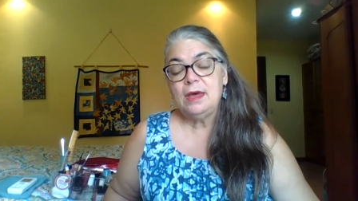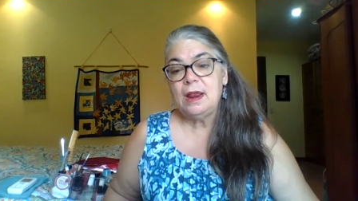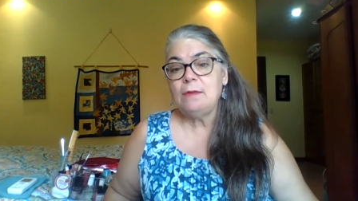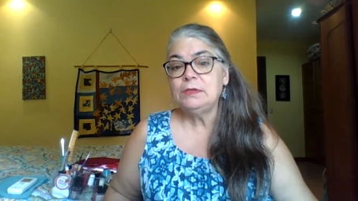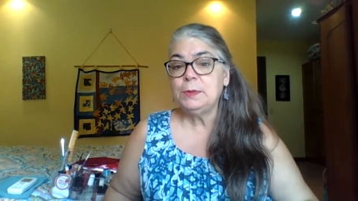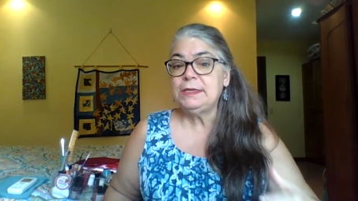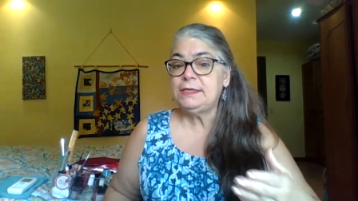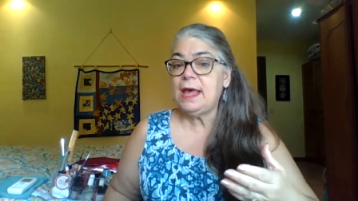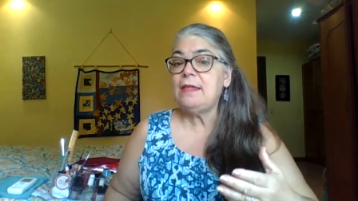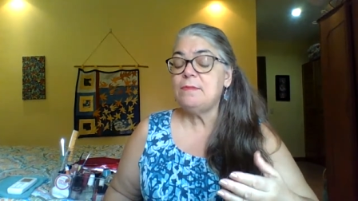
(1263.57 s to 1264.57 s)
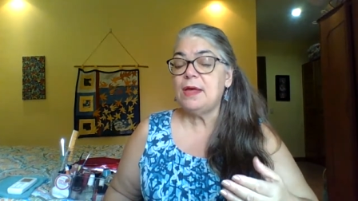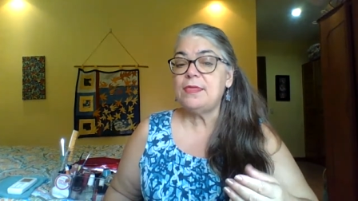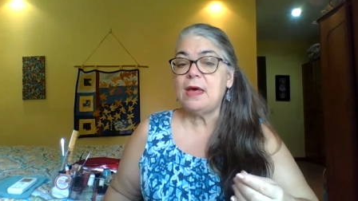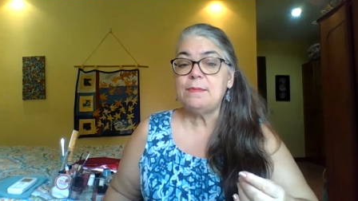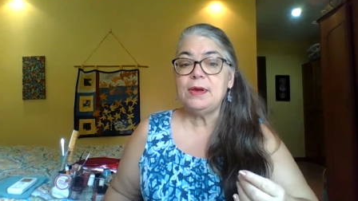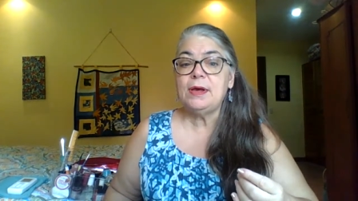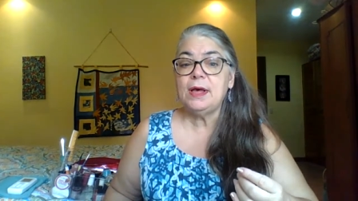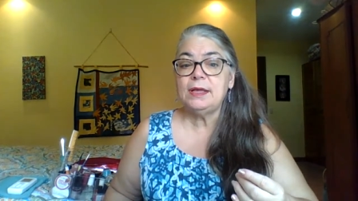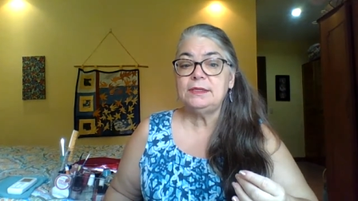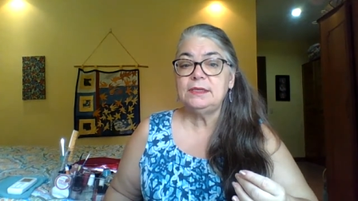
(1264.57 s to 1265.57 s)
And I was really saddened by that
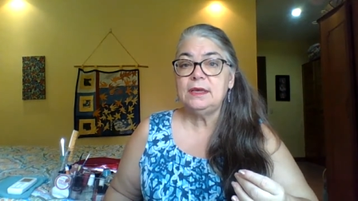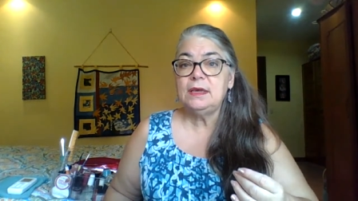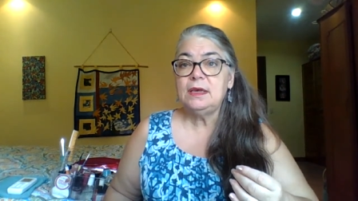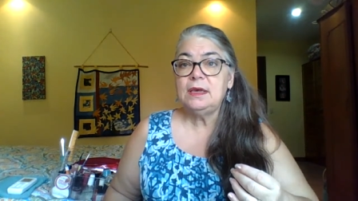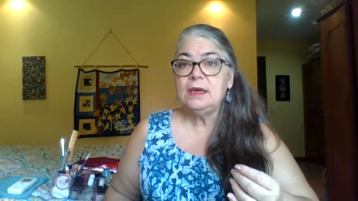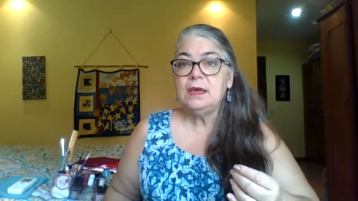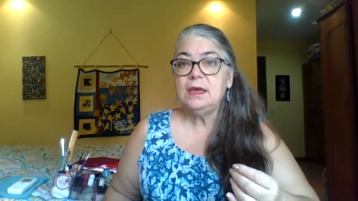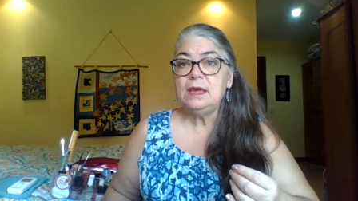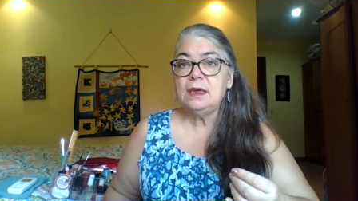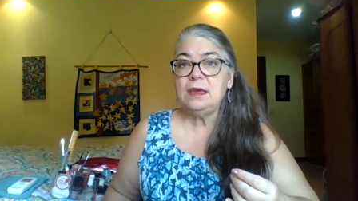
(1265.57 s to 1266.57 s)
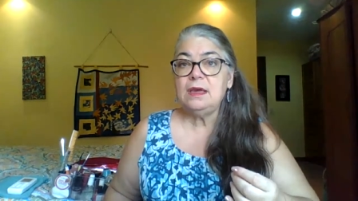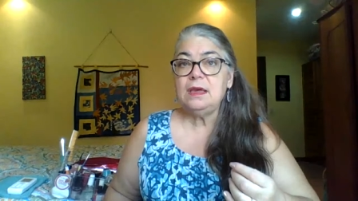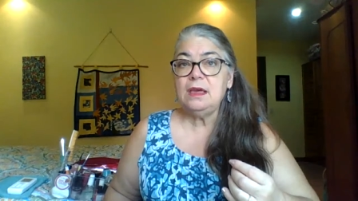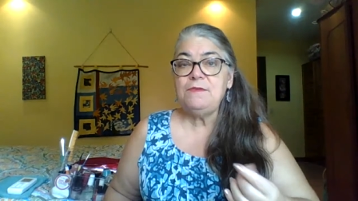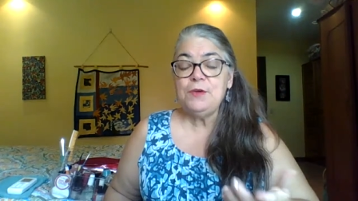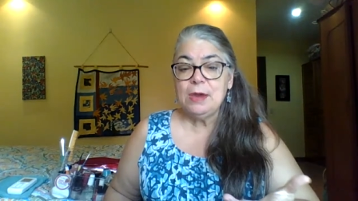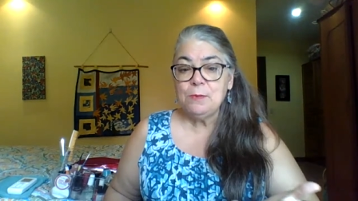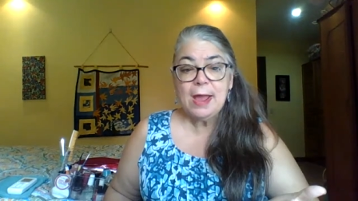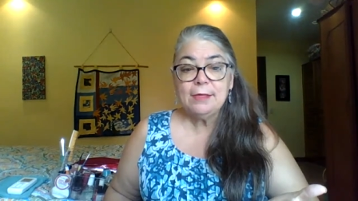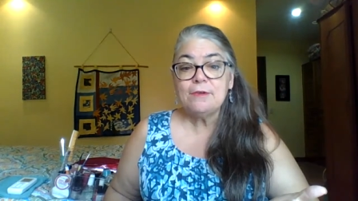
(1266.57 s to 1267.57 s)
because if you
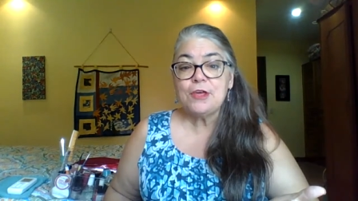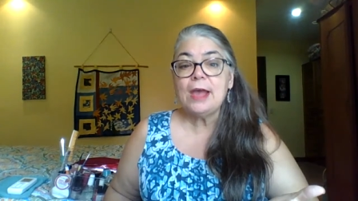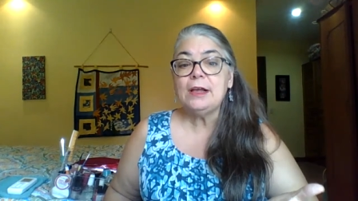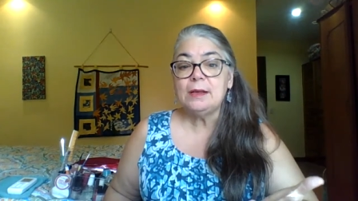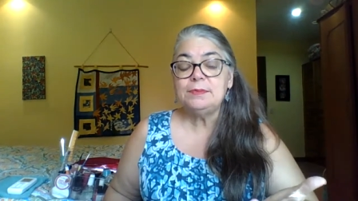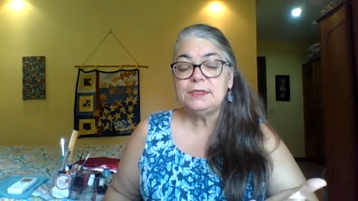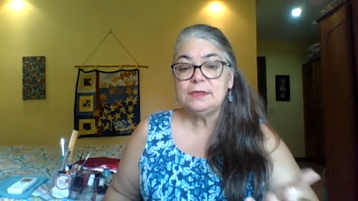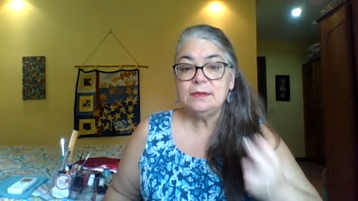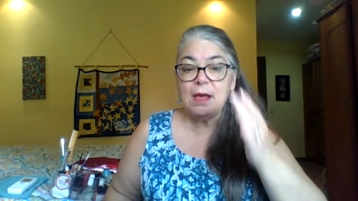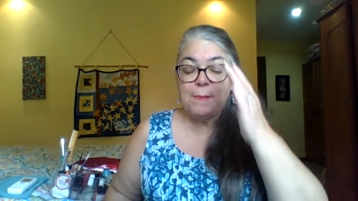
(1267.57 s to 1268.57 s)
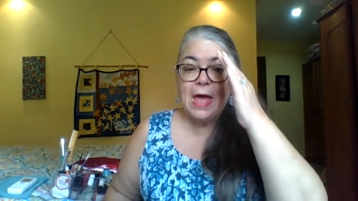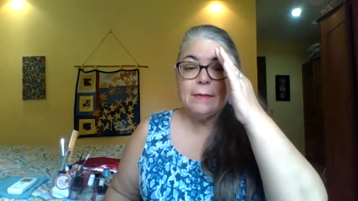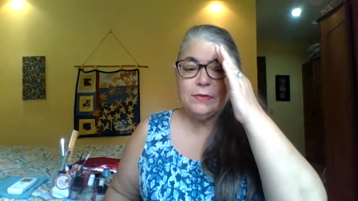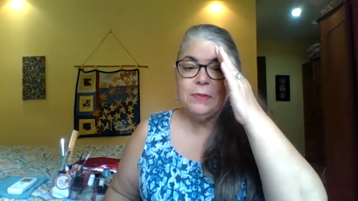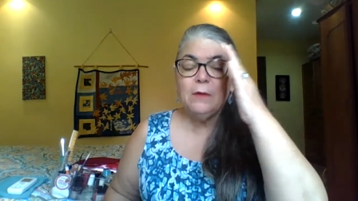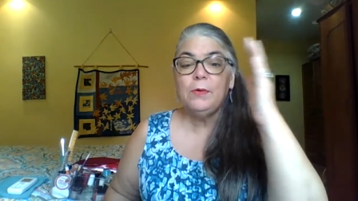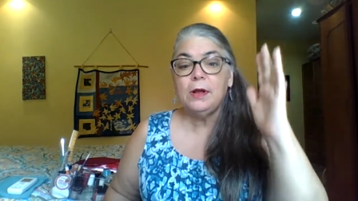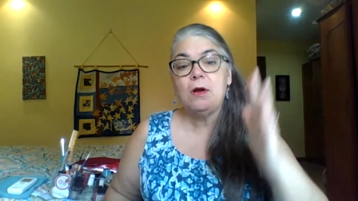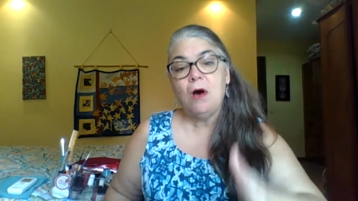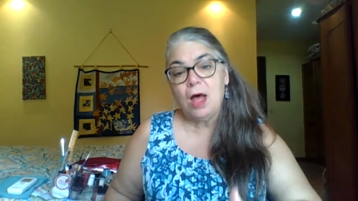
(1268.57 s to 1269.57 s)
get regular checkups, a pap smear
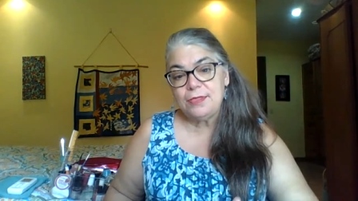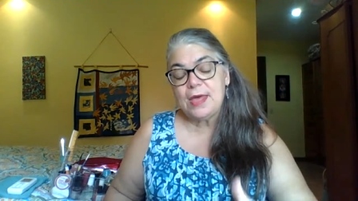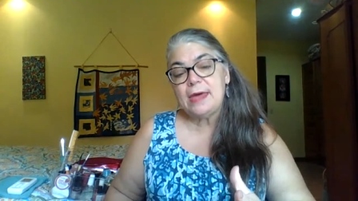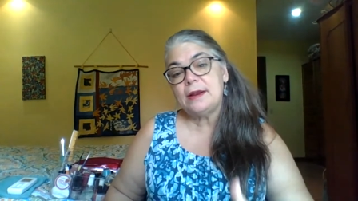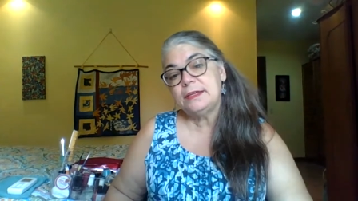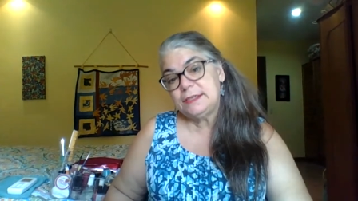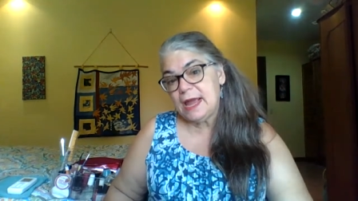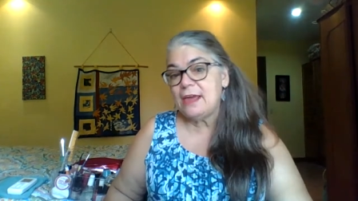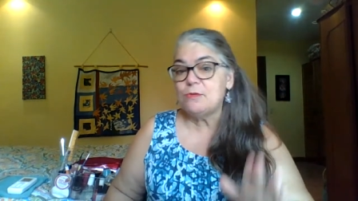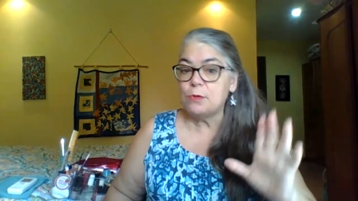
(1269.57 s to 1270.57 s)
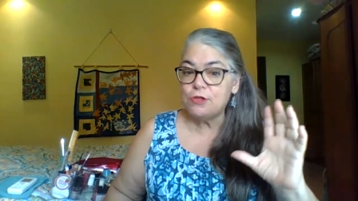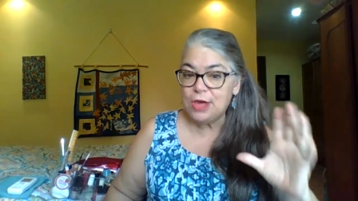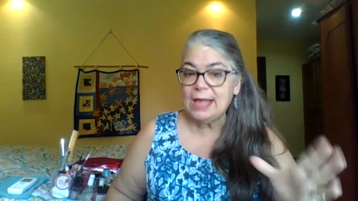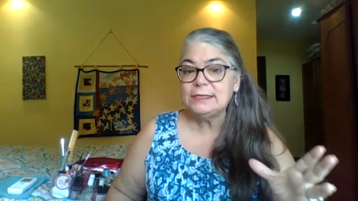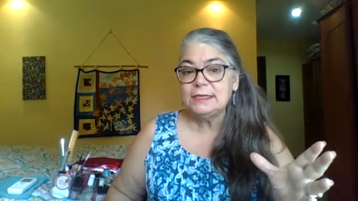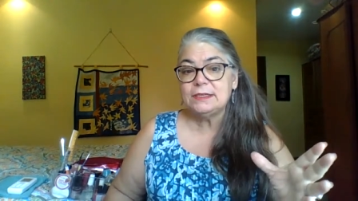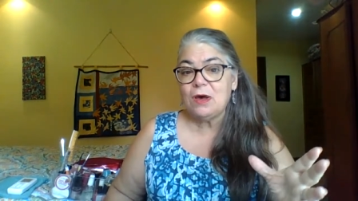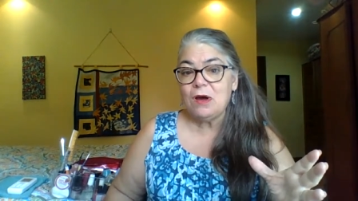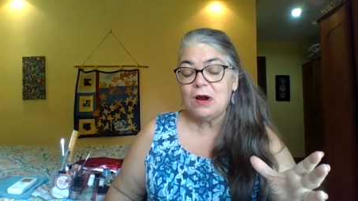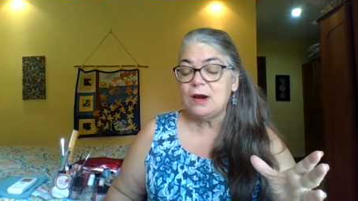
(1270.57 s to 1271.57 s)
would have caught that at a stage where chances
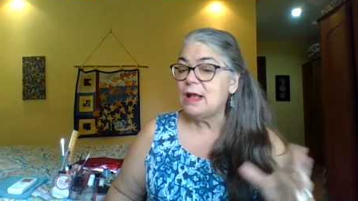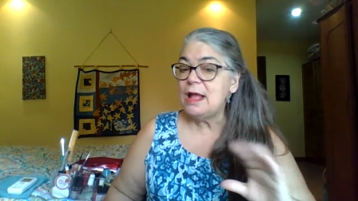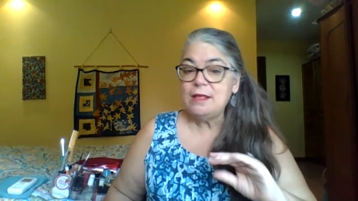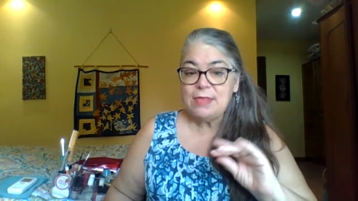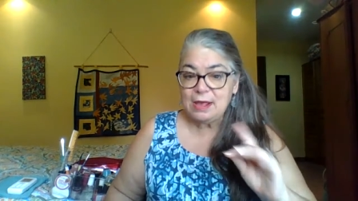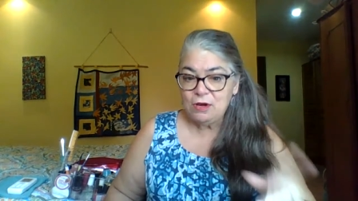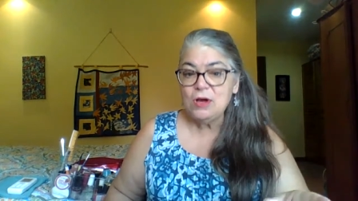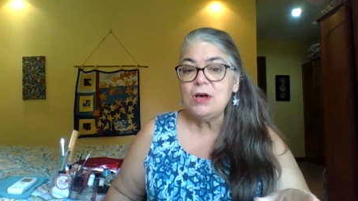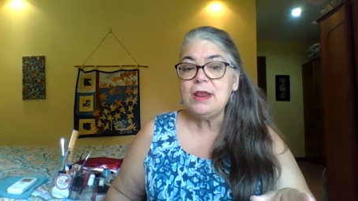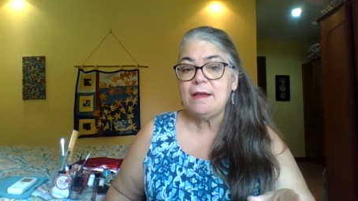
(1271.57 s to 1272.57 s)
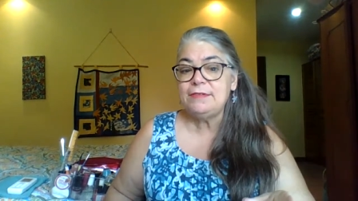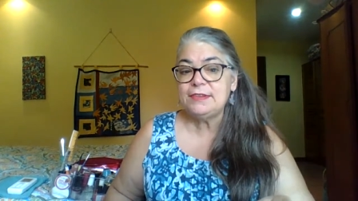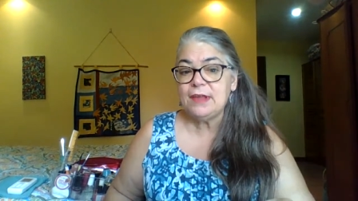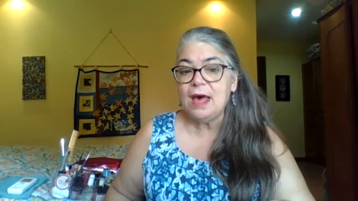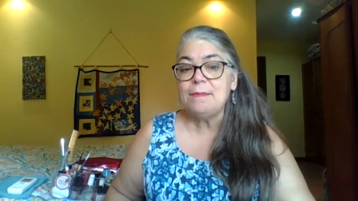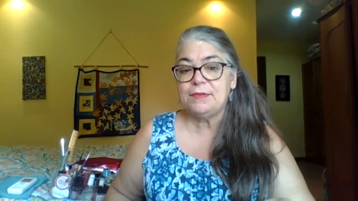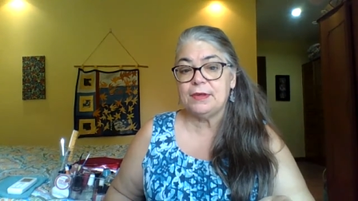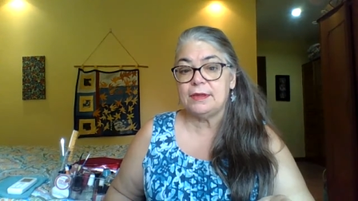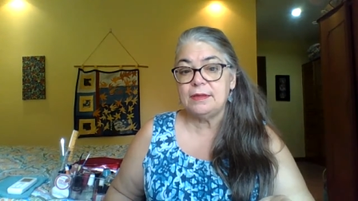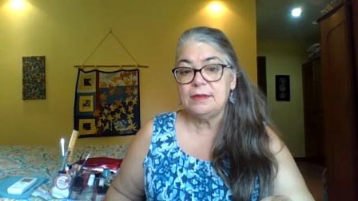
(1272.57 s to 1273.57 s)
are they could have stopped
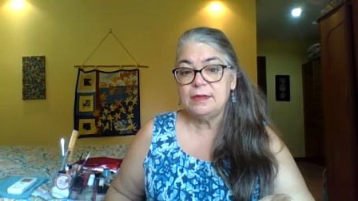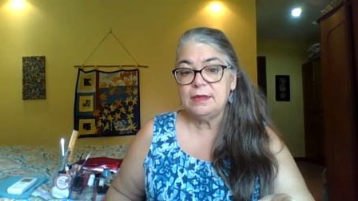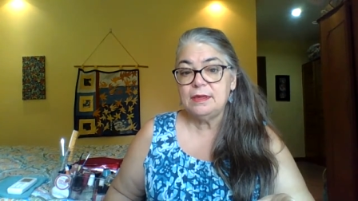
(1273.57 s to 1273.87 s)
it.